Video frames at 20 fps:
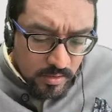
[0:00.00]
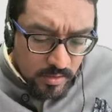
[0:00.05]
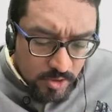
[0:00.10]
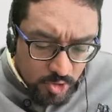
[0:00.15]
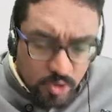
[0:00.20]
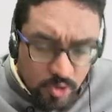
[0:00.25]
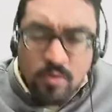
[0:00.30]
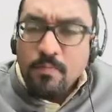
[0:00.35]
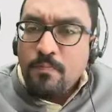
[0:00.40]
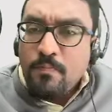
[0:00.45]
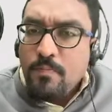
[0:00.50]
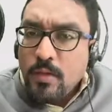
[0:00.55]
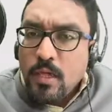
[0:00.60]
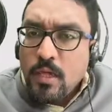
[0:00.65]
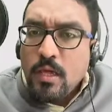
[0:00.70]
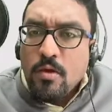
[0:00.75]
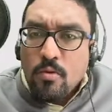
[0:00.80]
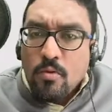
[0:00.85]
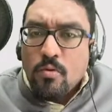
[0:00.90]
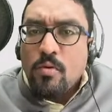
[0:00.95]
should
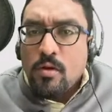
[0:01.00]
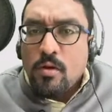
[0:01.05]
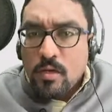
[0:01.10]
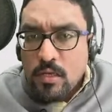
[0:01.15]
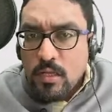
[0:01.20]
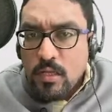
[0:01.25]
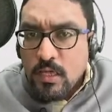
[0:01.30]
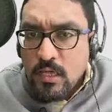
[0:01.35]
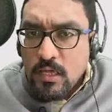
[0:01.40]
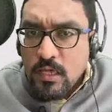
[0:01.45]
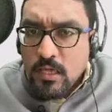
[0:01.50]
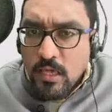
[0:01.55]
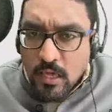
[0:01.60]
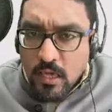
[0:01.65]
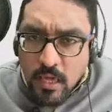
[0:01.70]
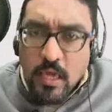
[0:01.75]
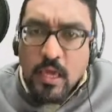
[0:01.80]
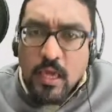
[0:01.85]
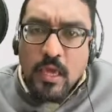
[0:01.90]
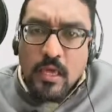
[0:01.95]
be only
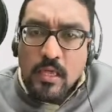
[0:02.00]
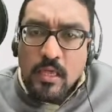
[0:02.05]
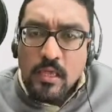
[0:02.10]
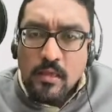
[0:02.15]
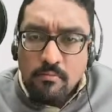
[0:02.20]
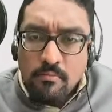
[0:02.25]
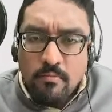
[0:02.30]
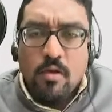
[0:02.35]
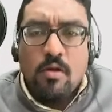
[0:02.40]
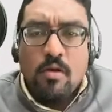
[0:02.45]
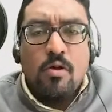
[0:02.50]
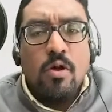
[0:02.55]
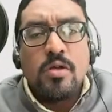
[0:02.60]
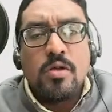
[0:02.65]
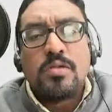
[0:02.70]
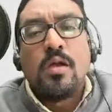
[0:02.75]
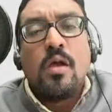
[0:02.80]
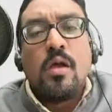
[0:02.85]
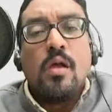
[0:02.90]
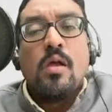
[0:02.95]
A
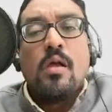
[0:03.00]
because